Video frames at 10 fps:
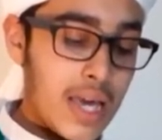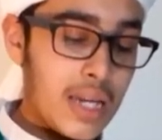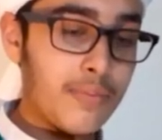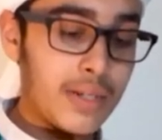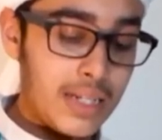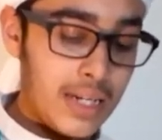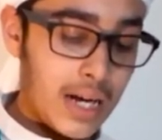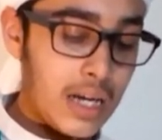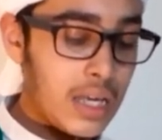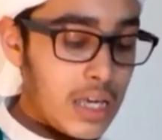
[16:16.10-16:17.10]
In
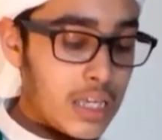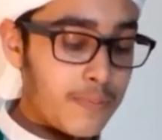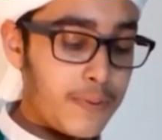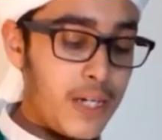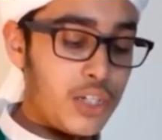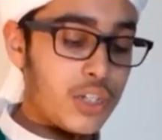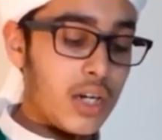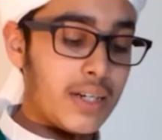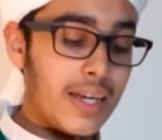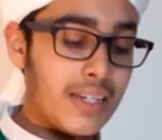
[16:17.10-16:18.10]
Medina, he preached
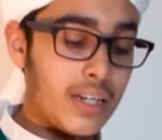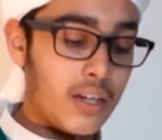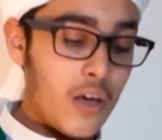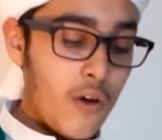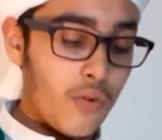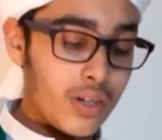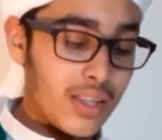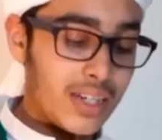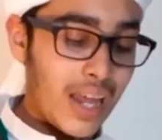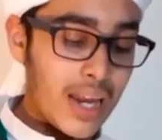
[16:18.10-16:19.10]
unhindered for
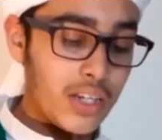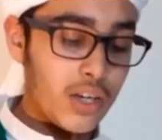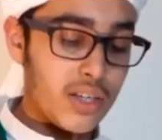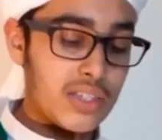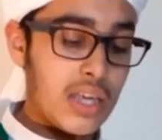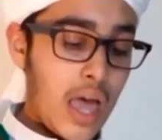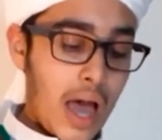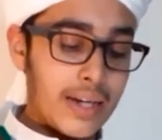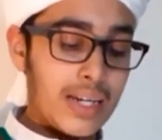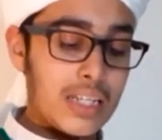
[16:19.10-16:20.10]
another 10 years
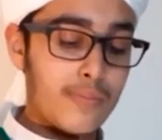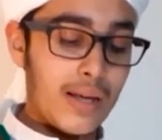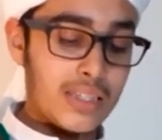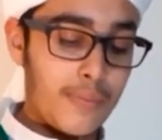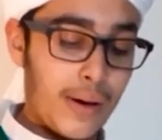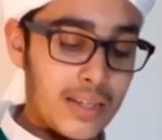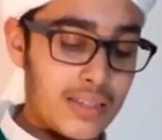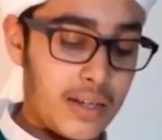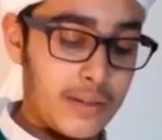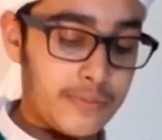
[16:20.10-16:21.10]
until his blessed
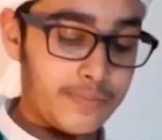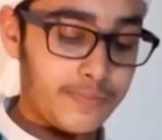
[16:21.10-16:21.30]
passing.